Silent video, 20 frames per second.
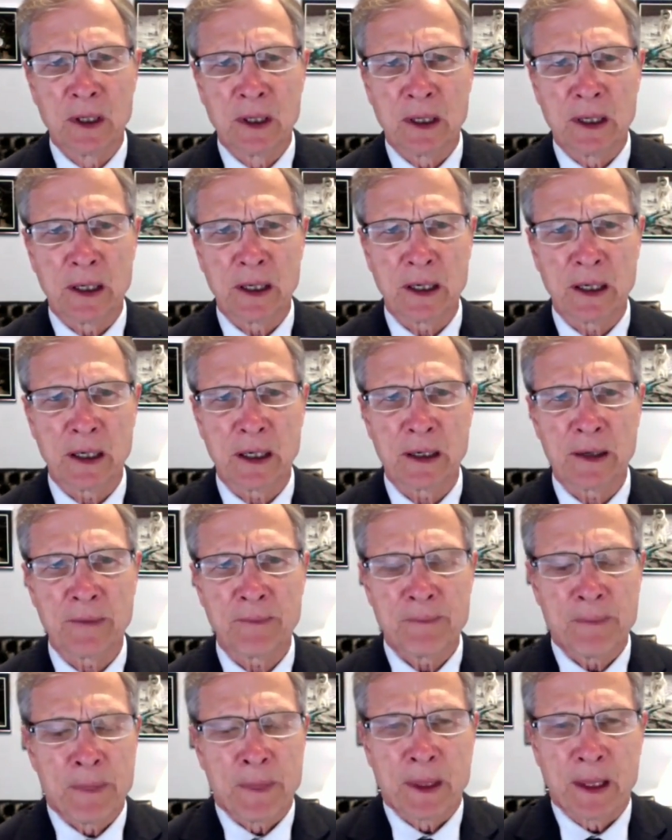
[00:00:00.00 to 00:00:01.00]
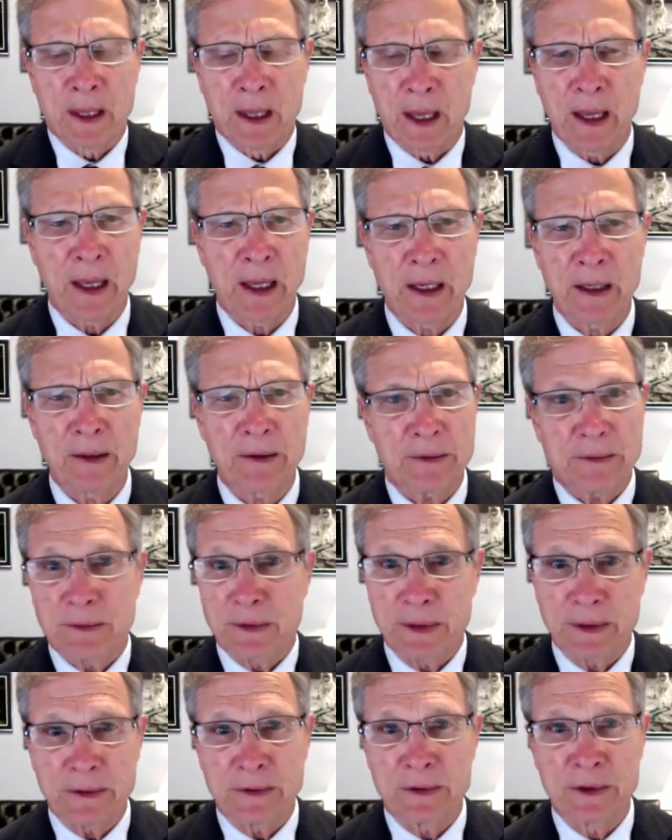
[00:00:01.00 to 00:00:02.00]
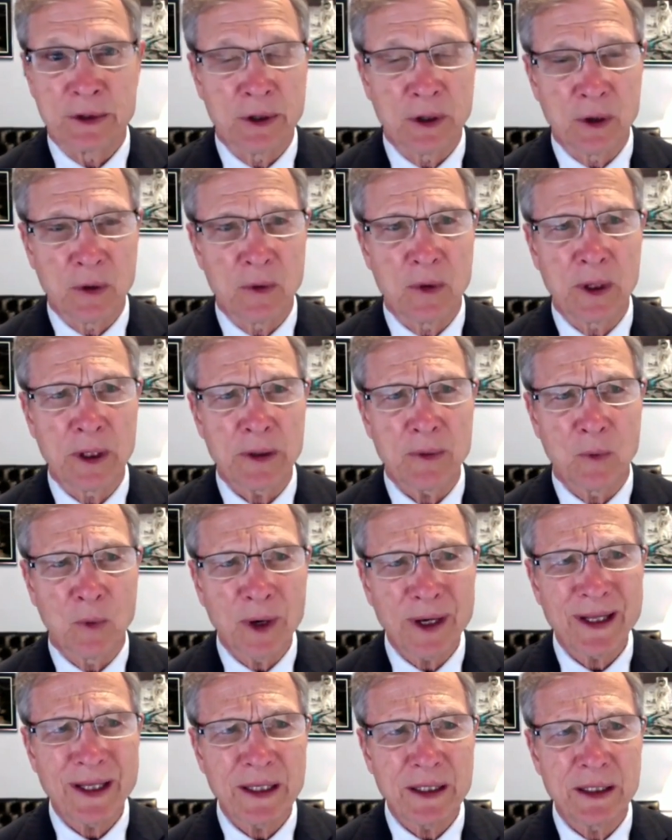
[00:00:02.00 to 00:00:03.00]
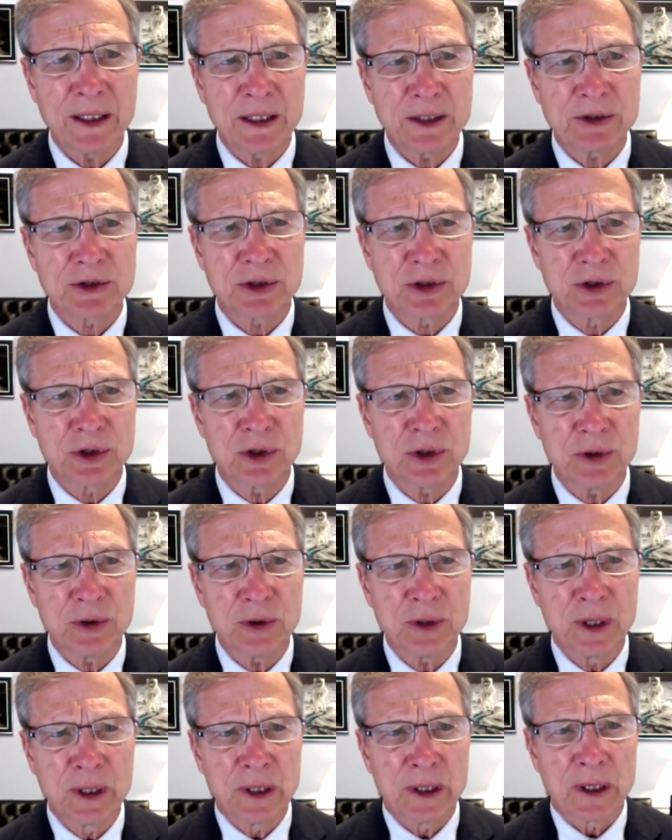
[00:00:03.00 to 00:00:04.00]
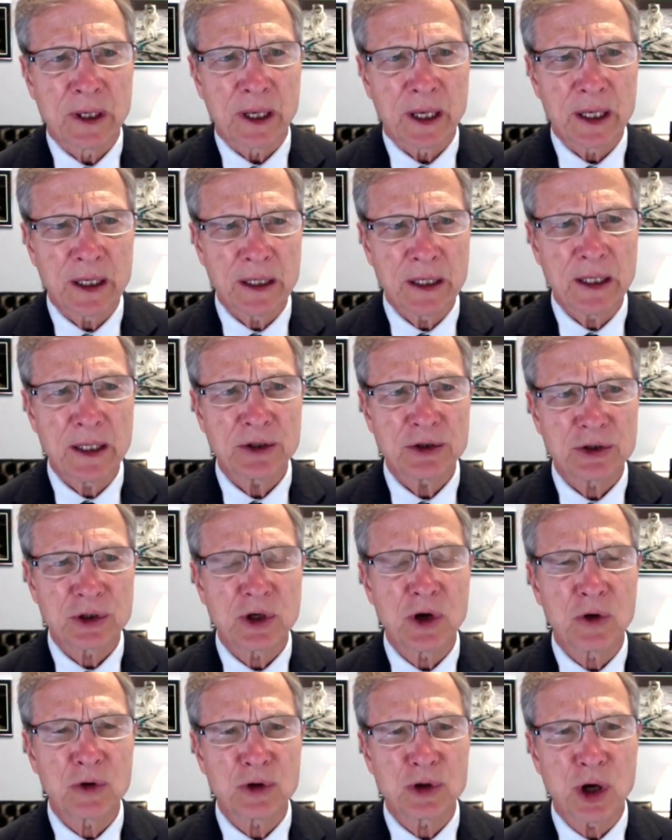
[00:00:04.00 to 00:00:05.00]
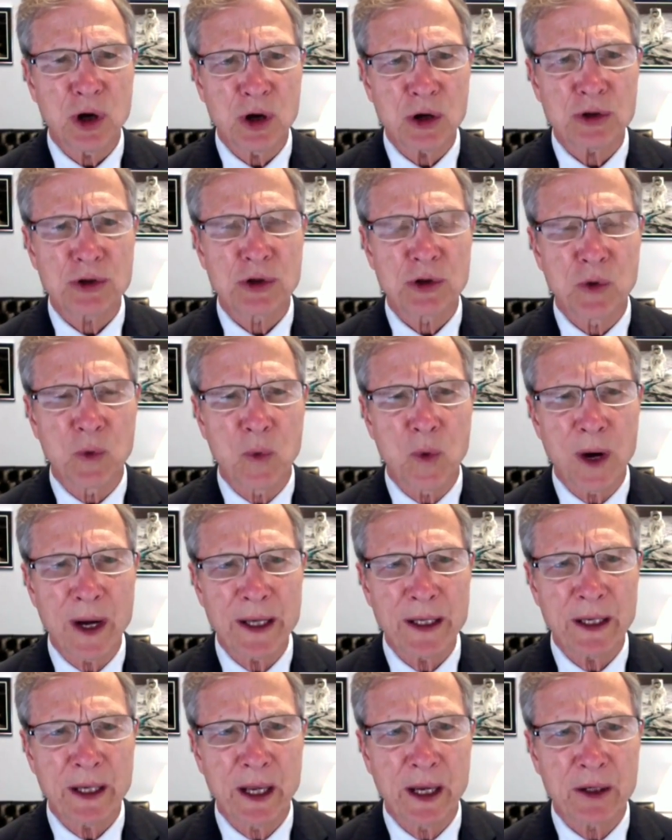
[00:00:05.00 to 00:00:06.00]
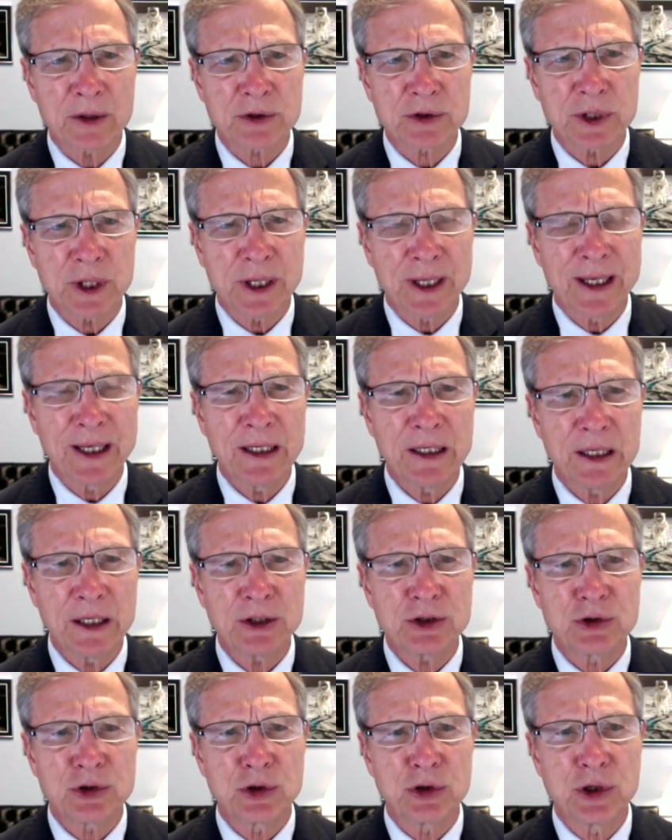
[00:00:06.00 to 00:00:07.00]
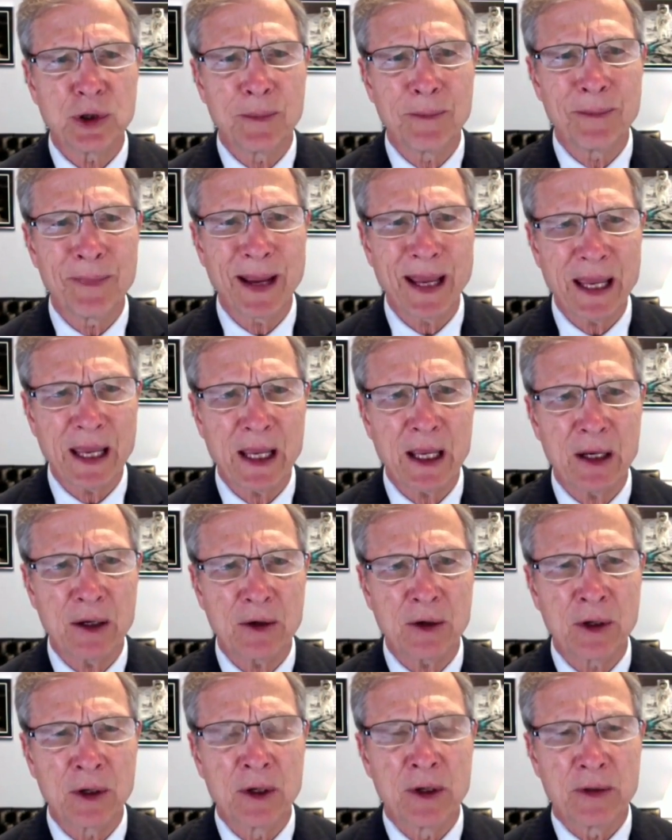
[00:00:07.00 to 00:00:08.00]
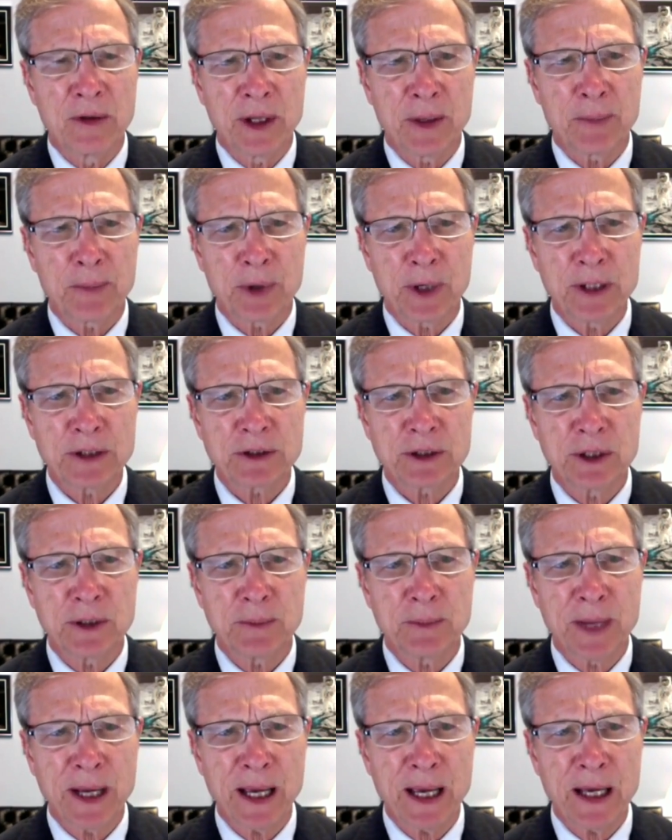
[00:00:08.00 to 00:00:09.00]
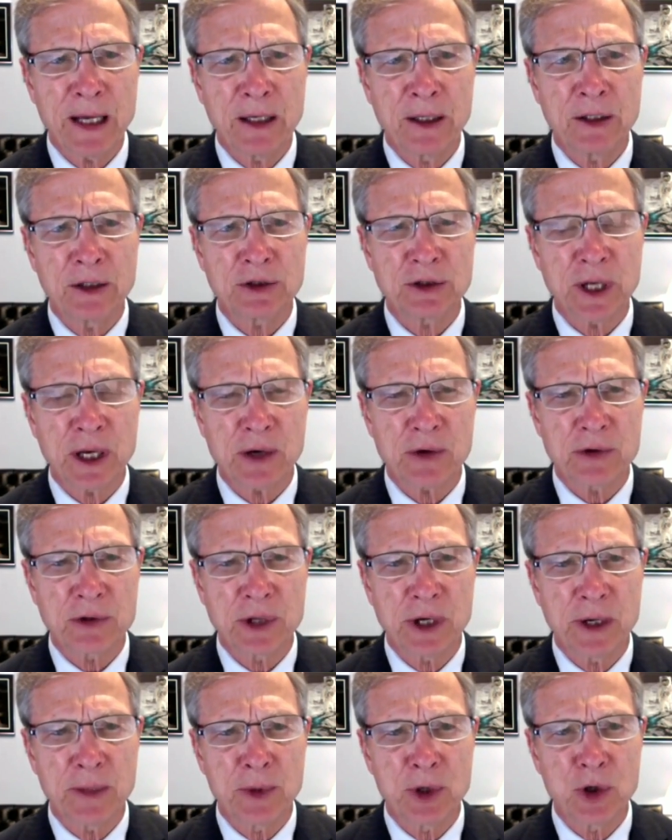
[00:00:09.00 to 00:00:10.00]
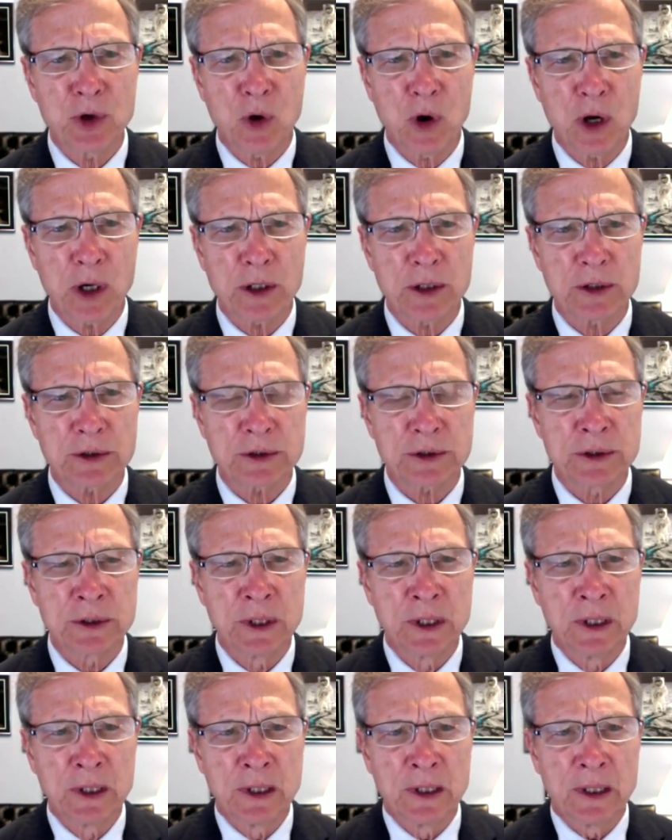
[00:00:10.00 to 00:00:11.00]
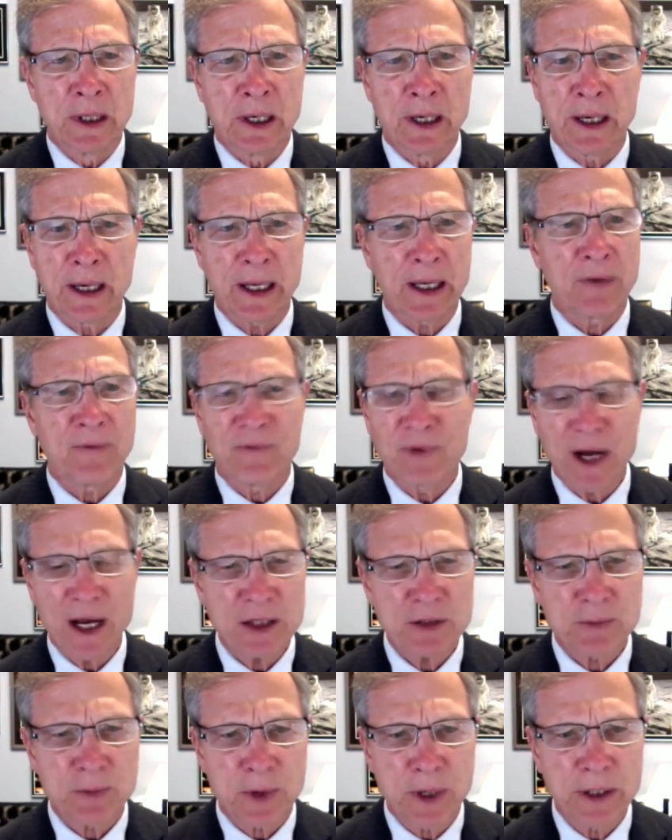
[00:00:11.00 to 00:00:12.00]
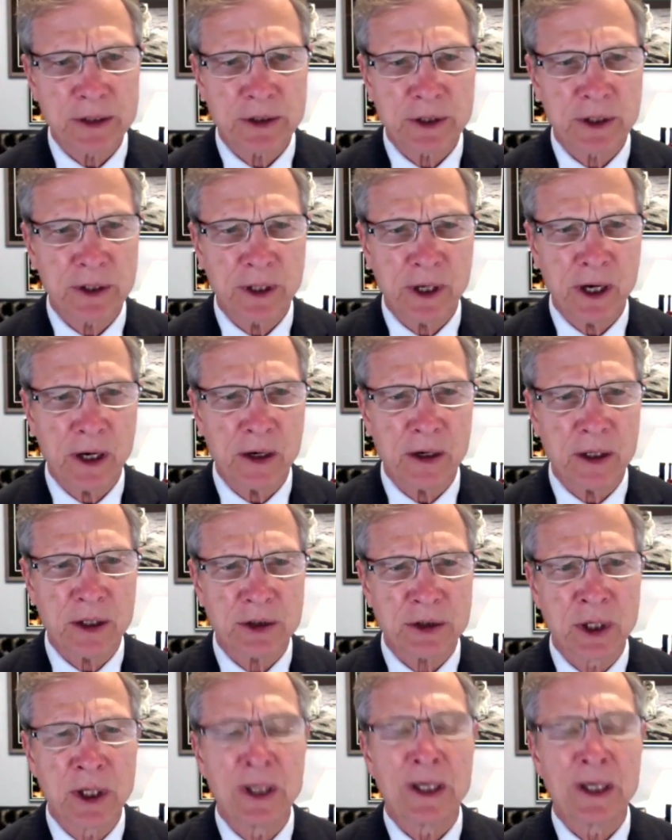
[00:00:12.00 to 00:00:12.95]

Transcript: Um, and you know what? What he needs to do, he needs to go talk to the White House. He needs to demand that President Biden and Secretary Mayorkas uh, and Vice President Harris